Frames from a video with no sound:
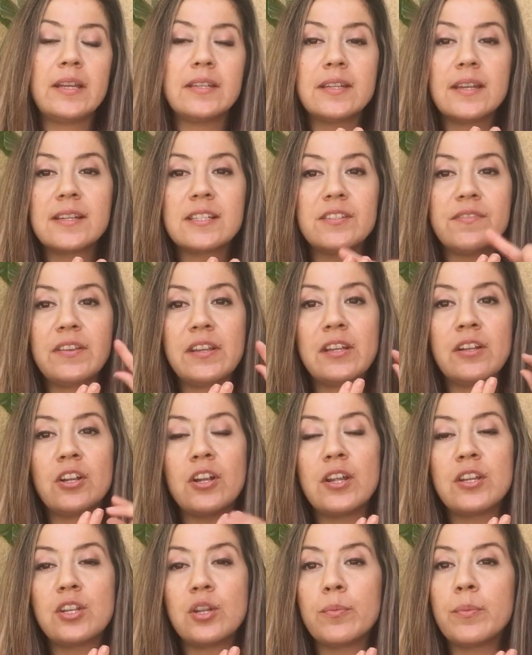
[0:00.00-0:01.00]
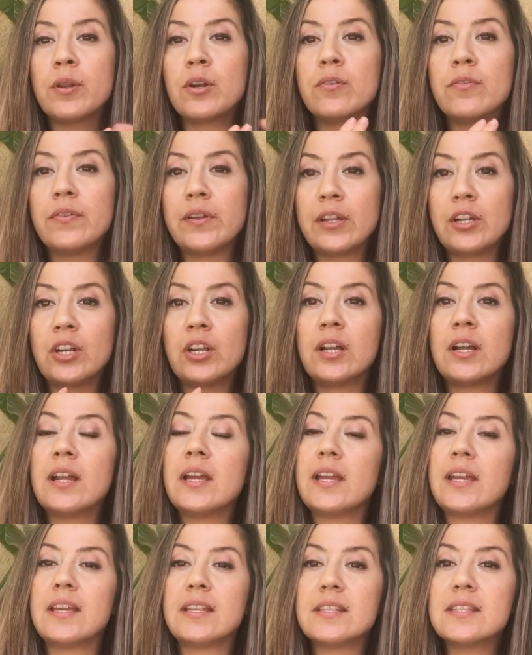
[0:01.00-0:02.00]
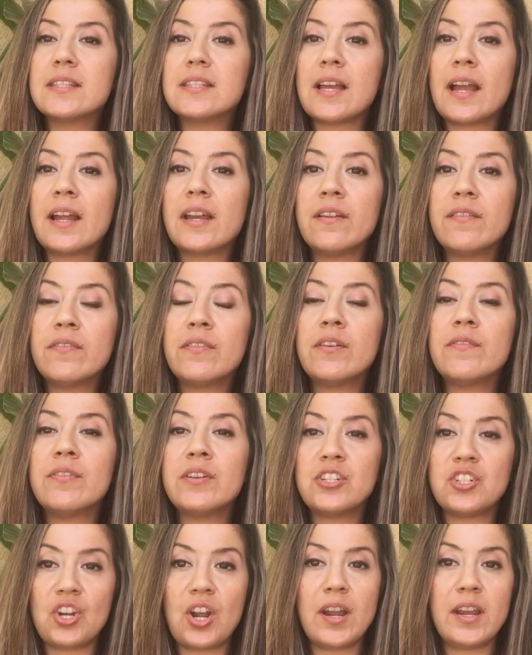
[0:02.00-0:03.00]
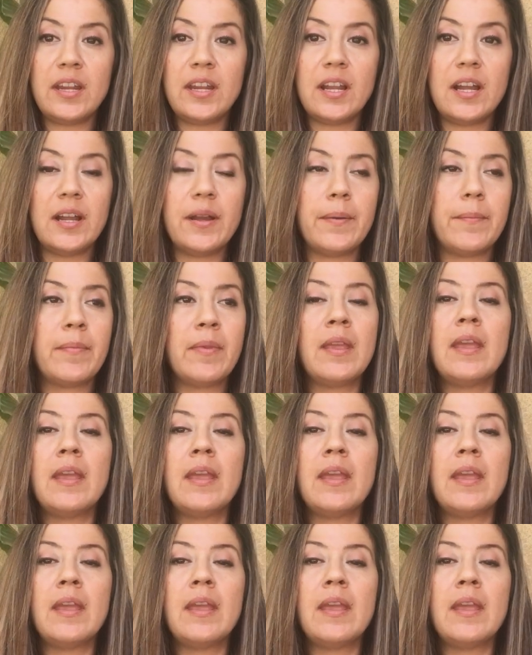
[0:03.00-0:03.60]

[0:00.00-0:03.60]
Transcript: index finger and your middle finger inside of the vagina